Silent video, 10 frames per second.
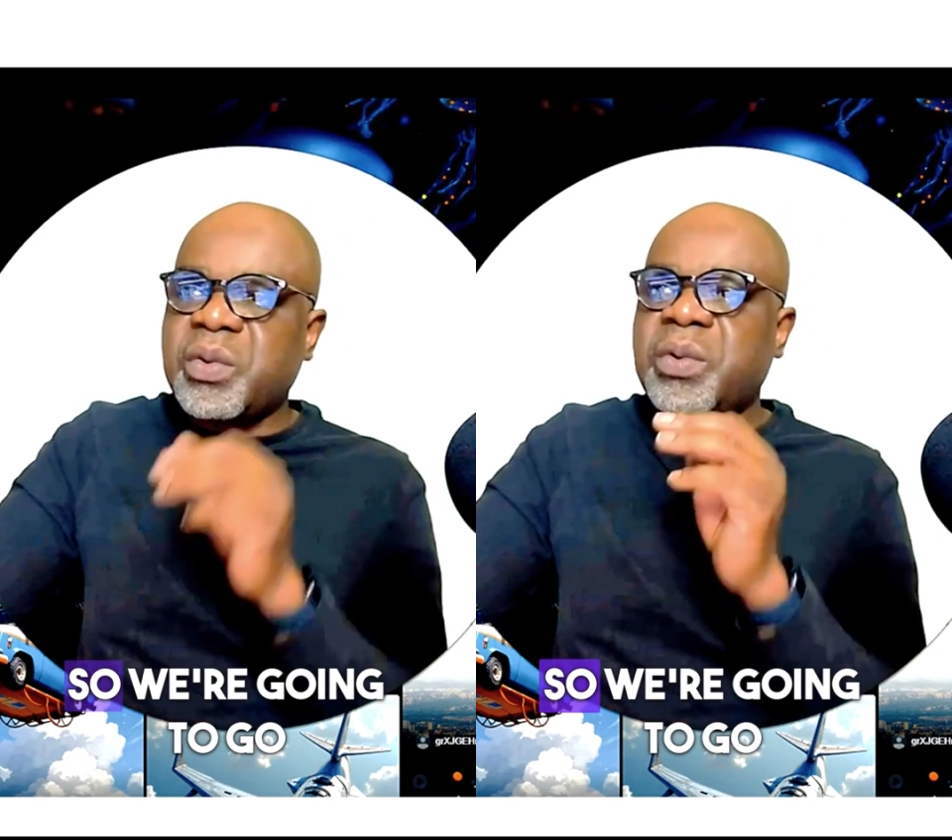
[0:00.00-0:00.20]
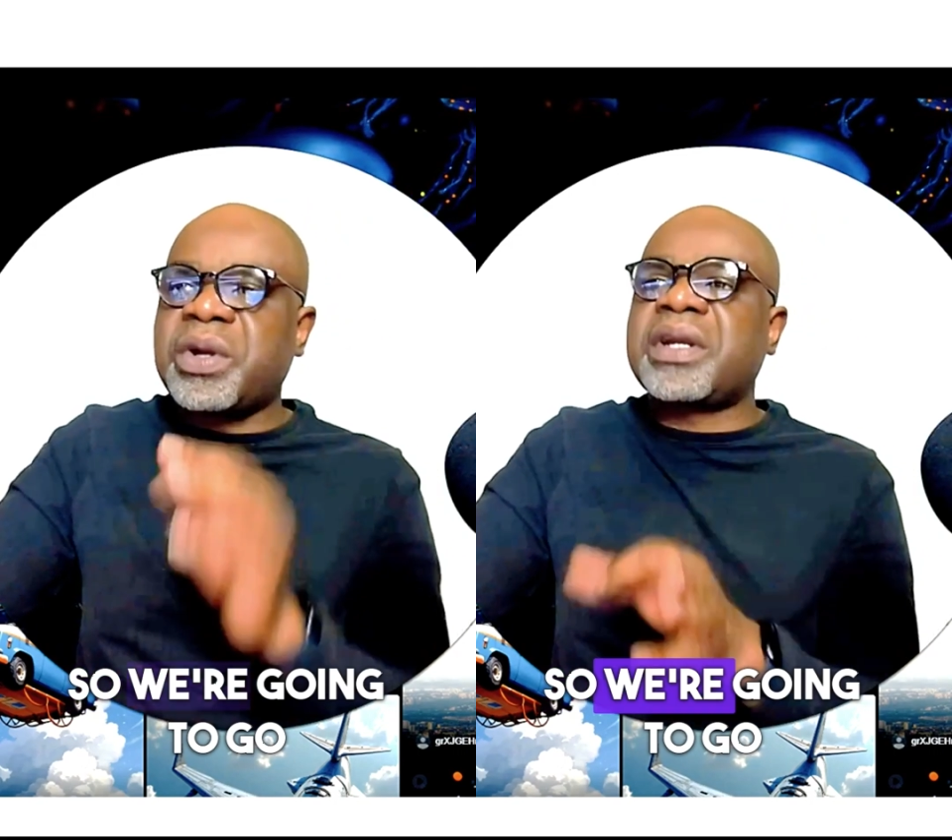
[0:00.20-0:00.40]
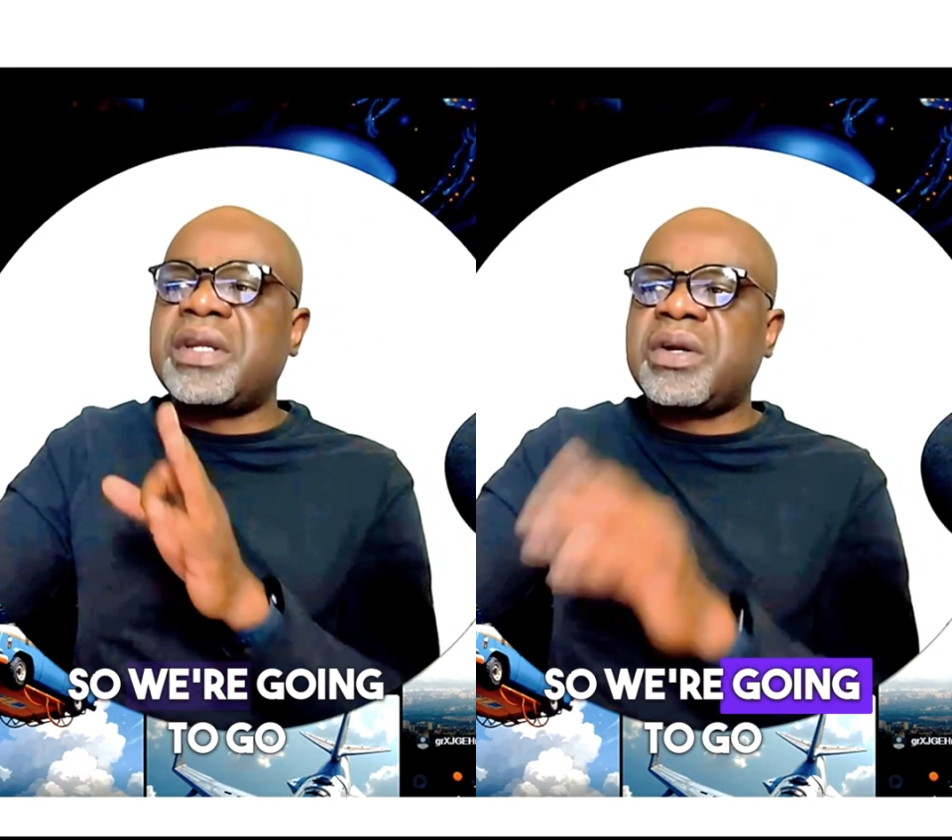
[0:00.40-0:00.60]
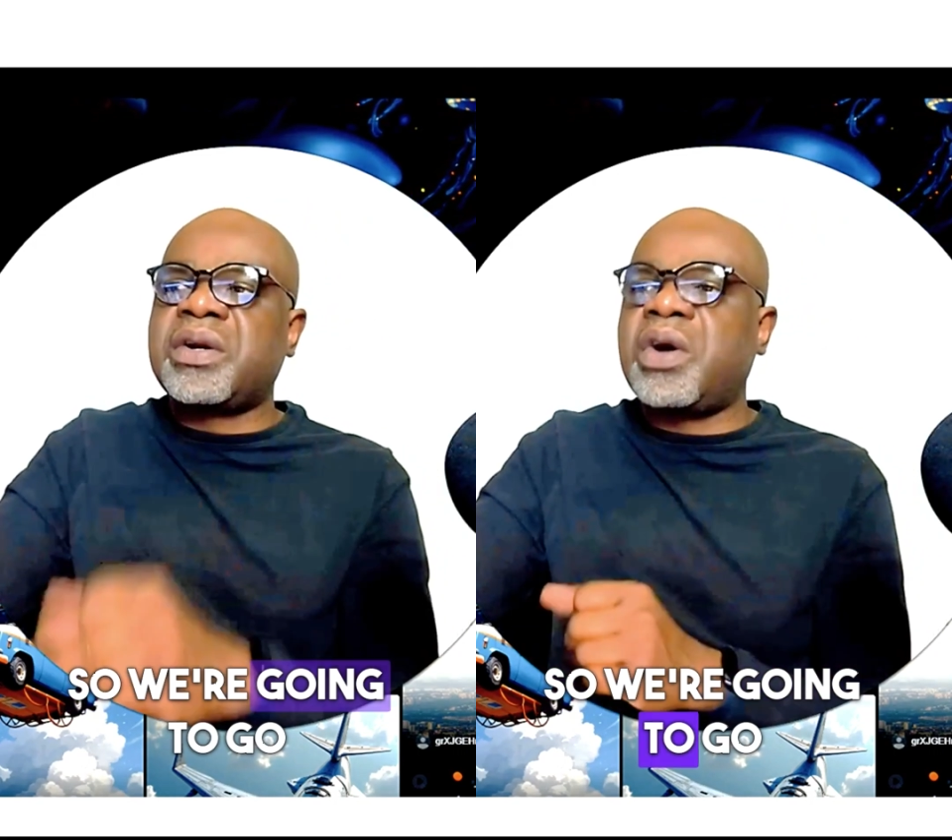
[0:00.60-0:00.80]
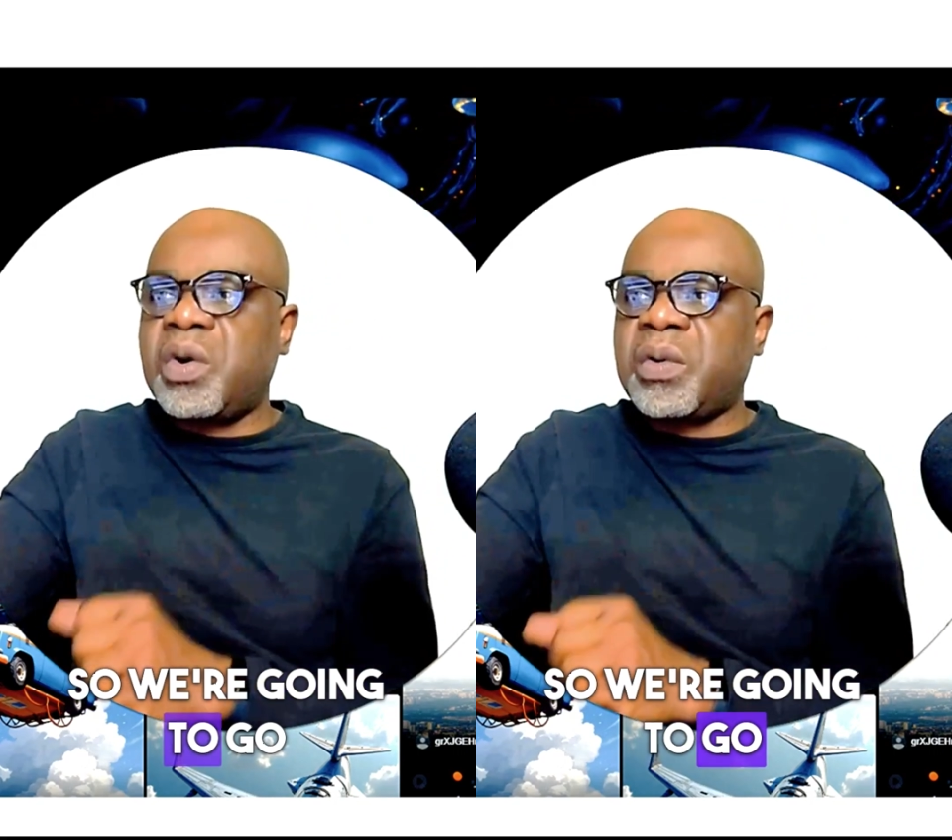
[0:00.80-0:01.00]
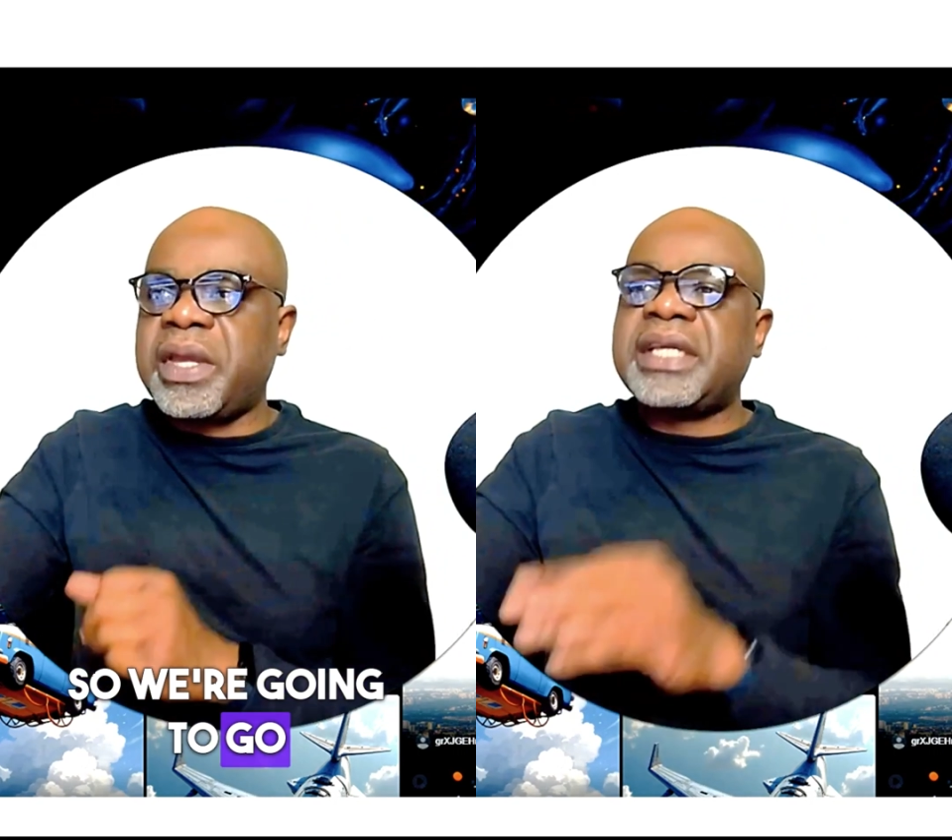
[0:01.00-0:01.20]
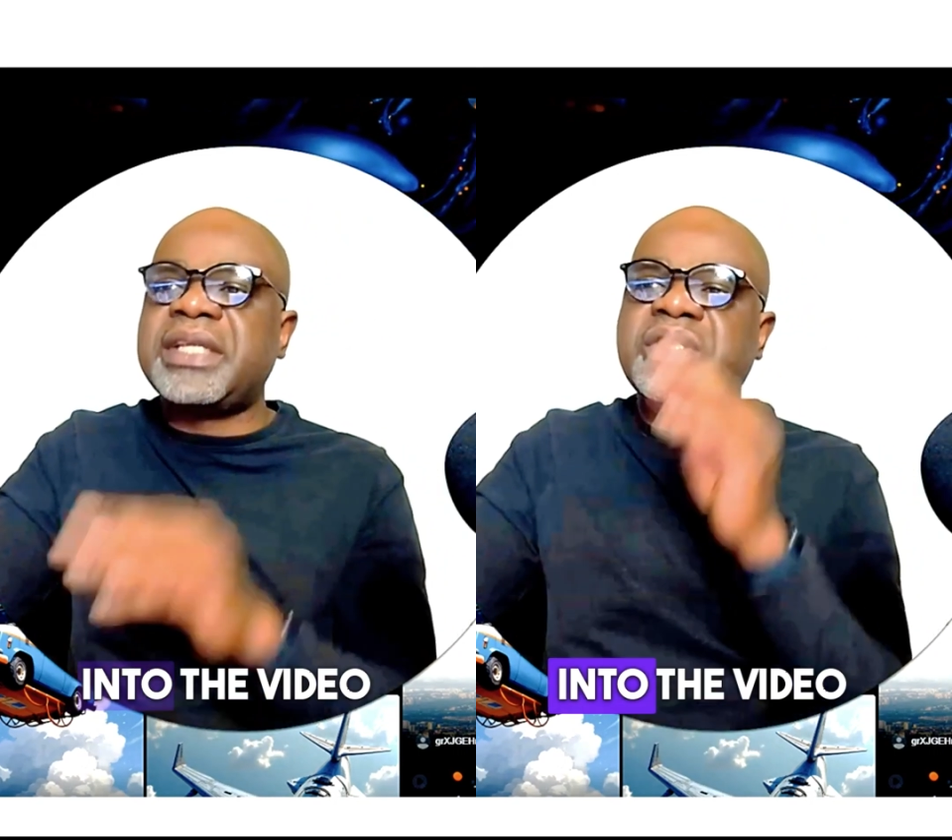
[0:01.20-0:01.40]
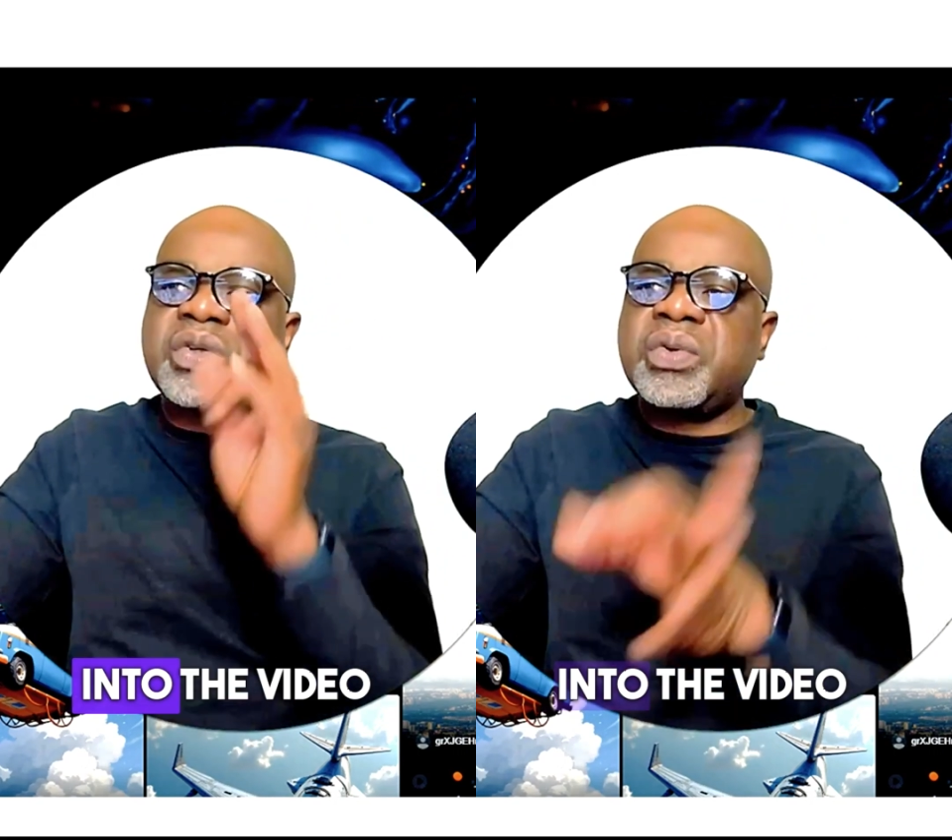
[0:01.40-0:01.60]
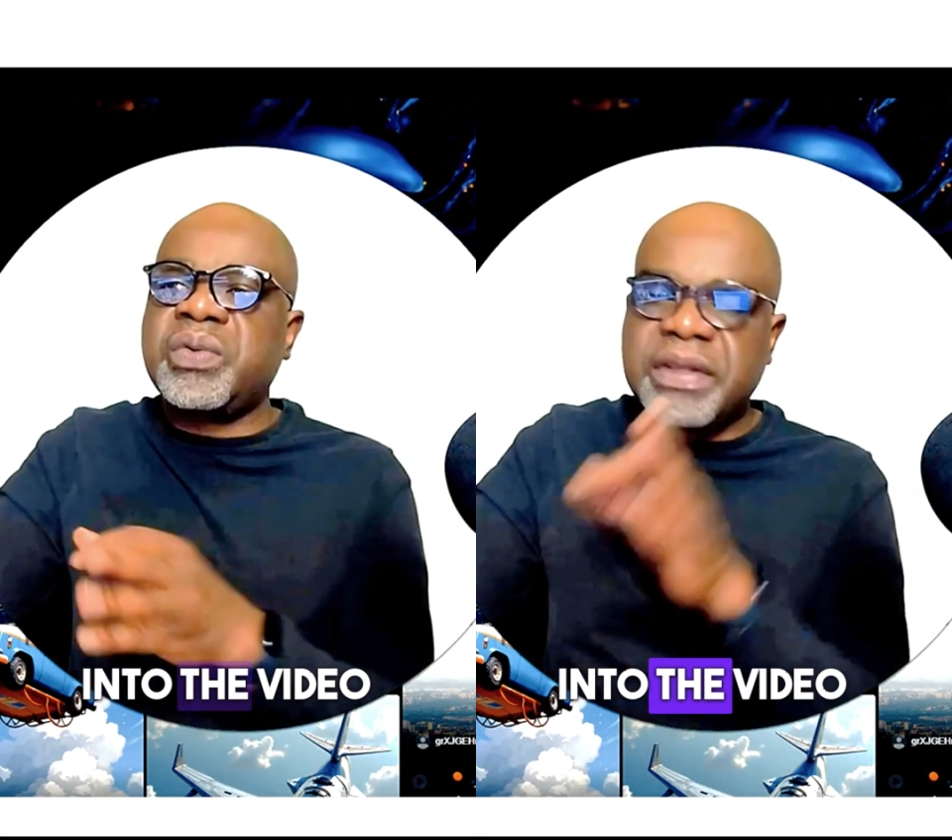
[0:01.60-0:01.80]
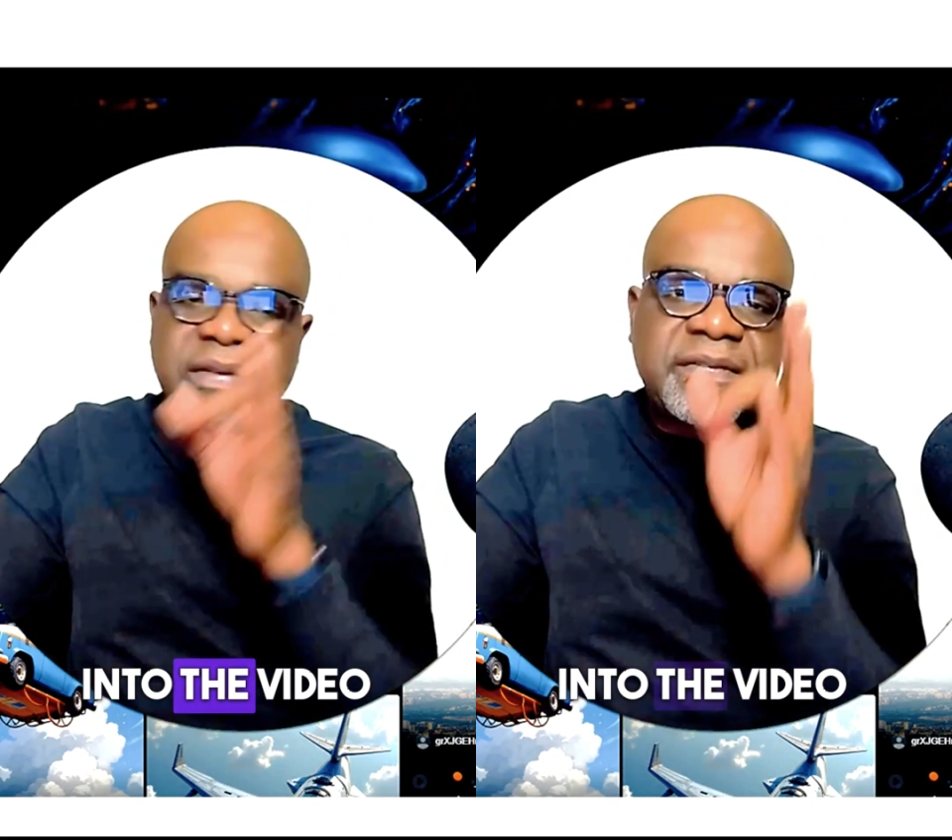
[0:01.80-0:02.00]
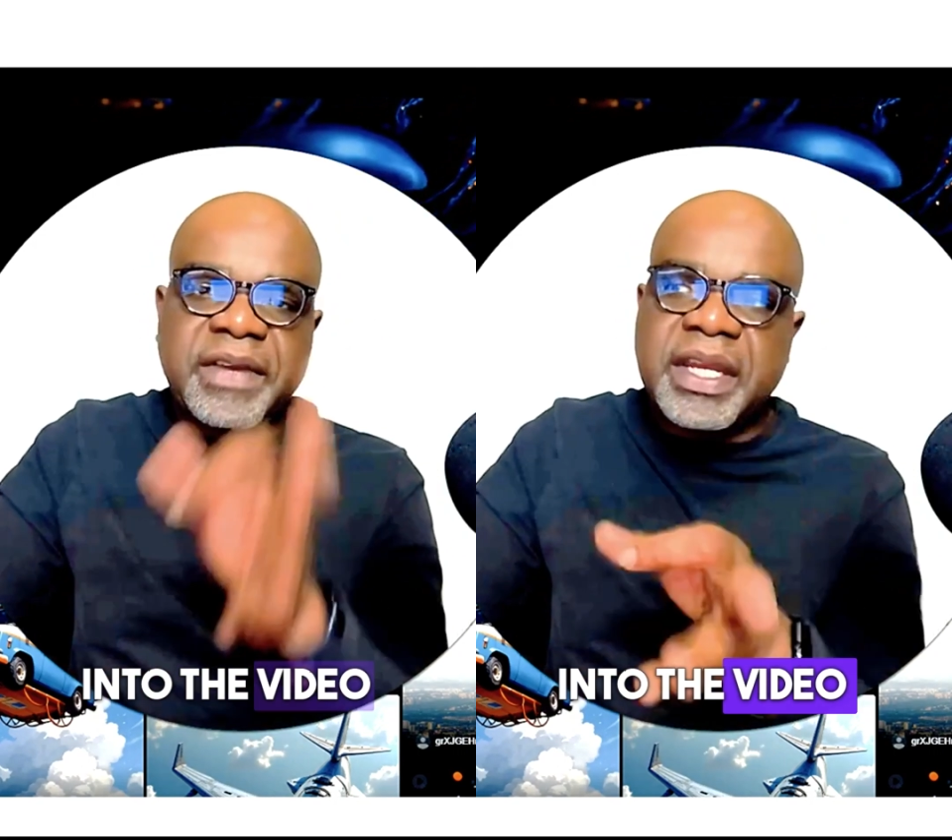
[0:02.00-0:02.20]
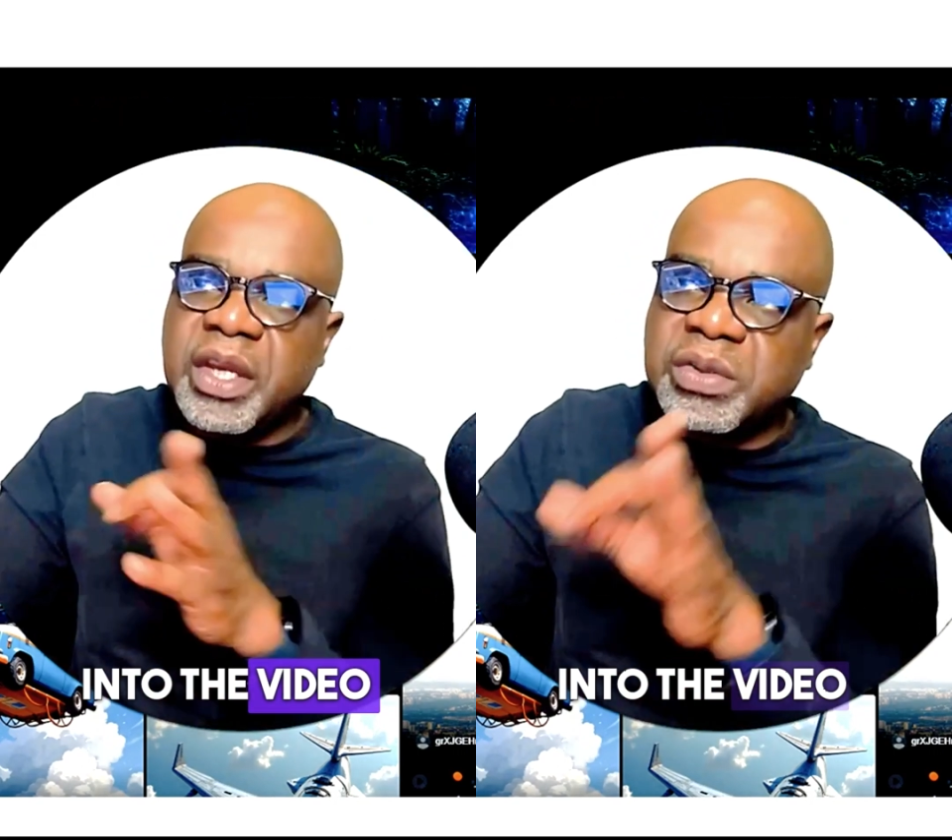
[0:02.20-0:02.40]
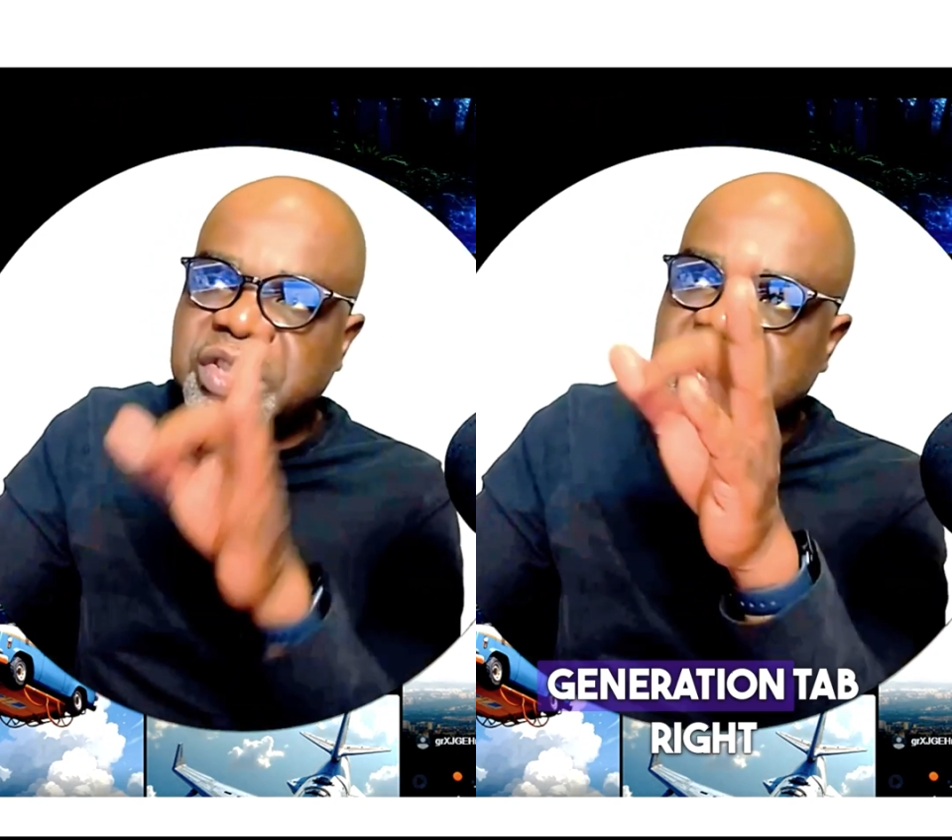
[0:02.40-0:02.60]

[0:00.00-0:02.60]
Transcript: So we're going to go into the video